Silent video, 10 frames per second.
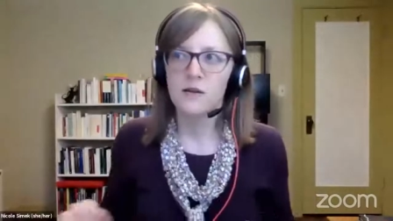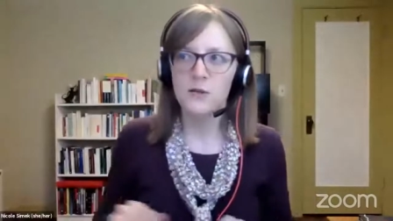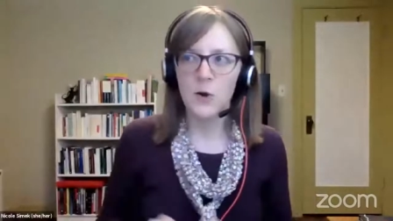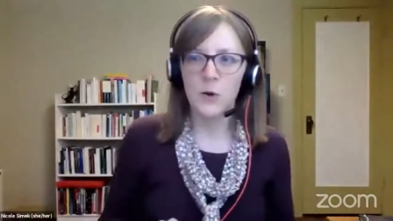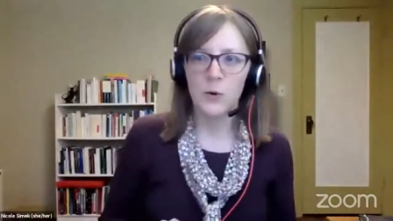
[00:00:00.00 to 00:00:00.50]

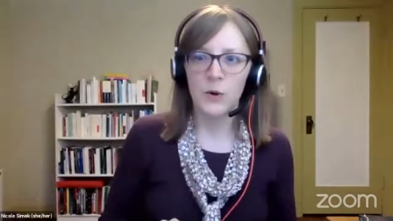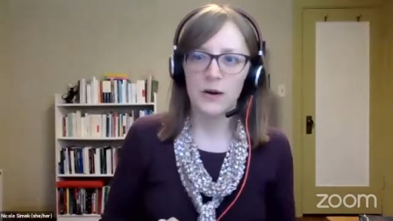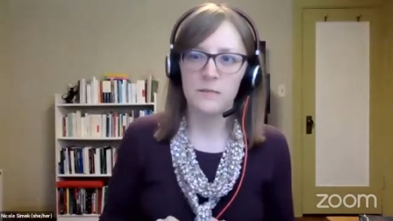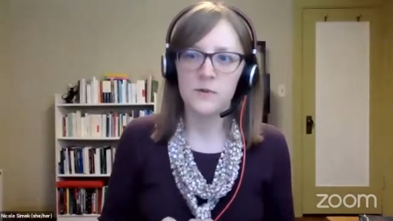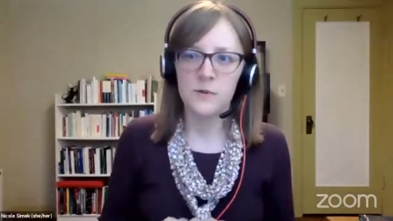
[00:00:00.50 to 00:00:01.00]
So
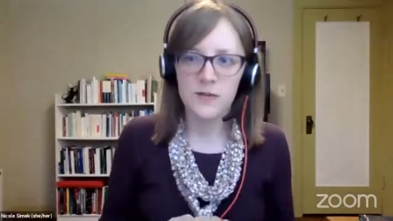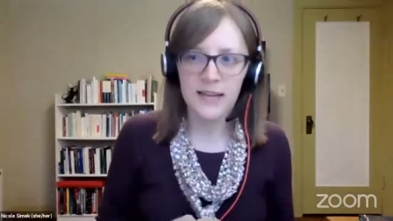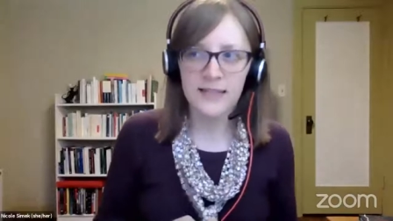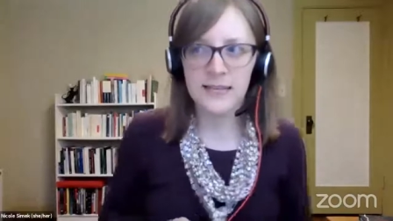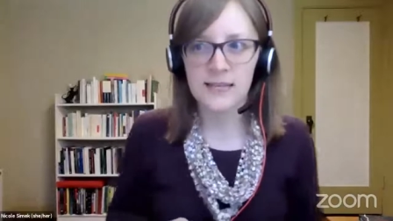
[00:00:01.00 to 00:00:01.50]

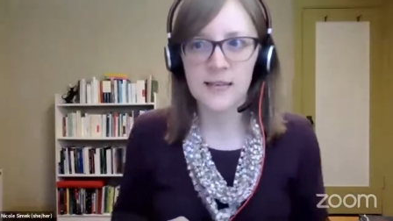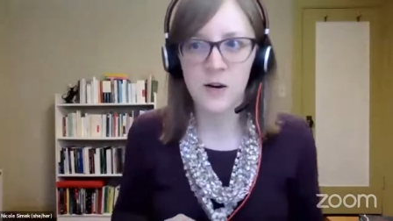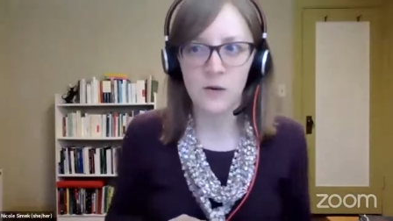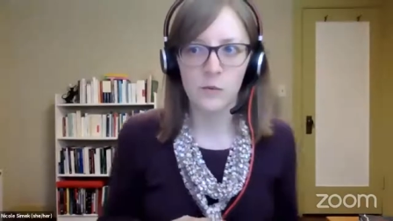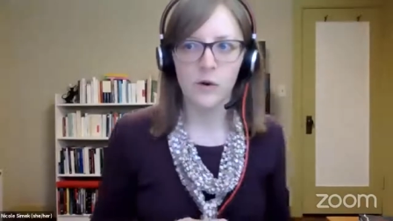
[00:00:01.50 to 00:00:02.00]
Suzanne
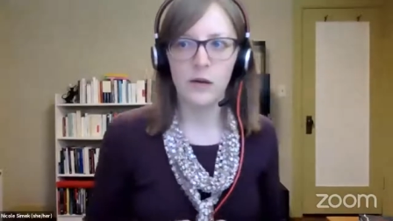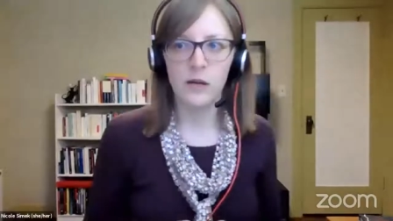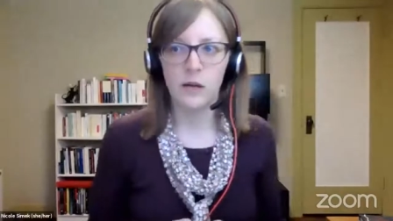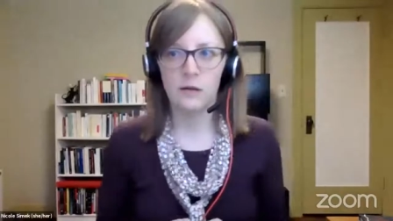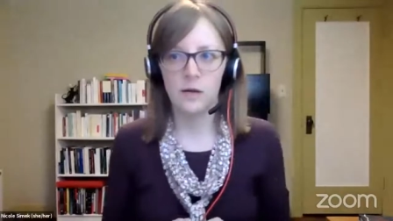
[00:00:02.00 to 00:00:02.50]
Césaire,
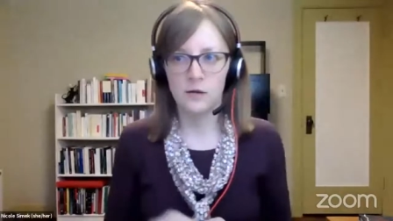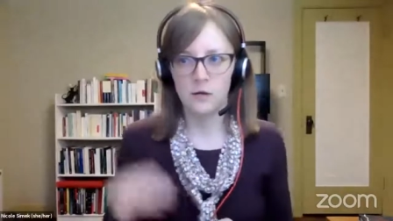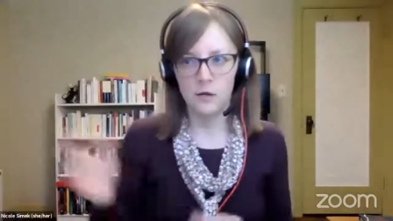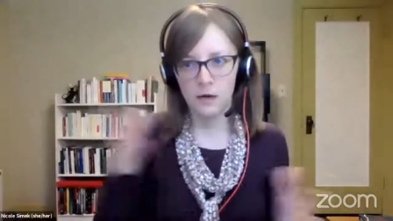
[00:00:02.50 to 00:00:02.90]
working in